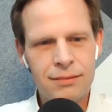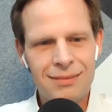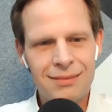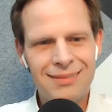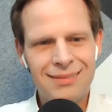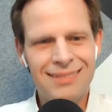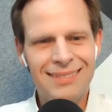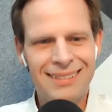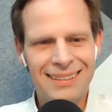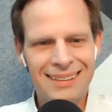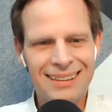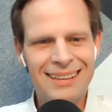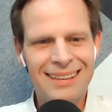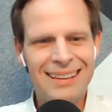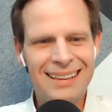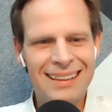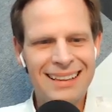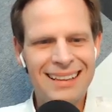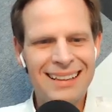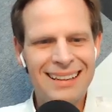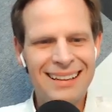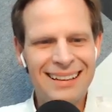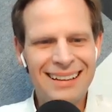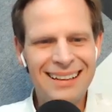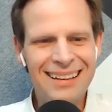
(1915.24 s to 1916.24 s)

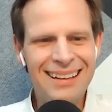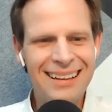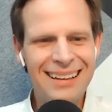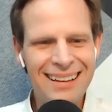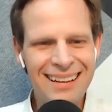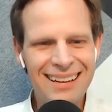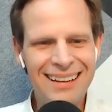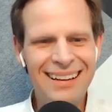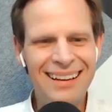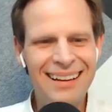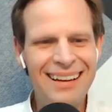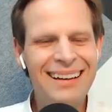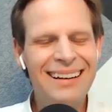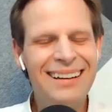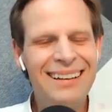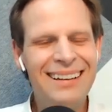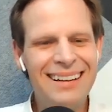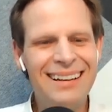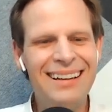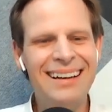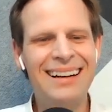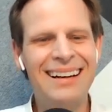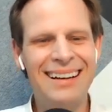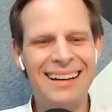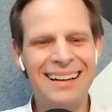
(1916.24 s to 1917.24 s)

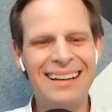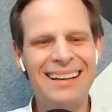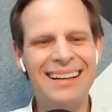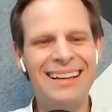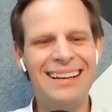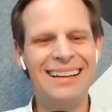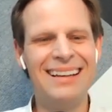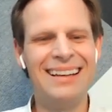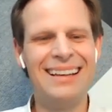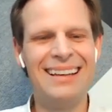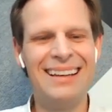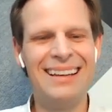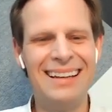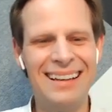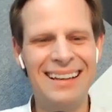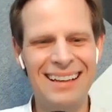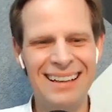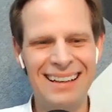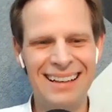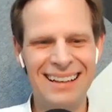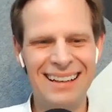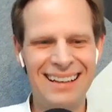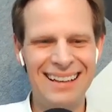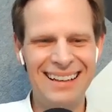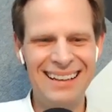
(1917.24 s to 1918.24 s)

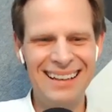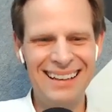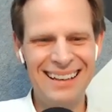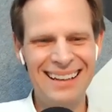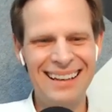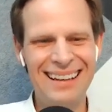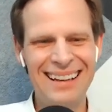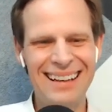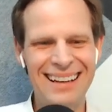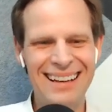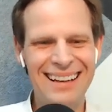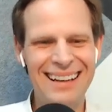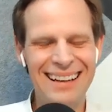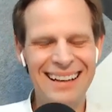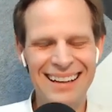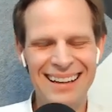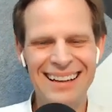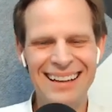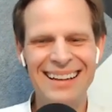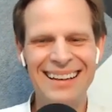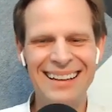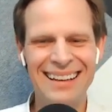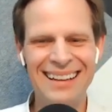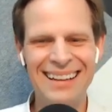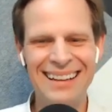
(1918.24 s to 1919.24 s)

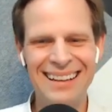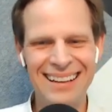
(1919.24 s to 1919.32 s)
No words are spoken by the person on screen.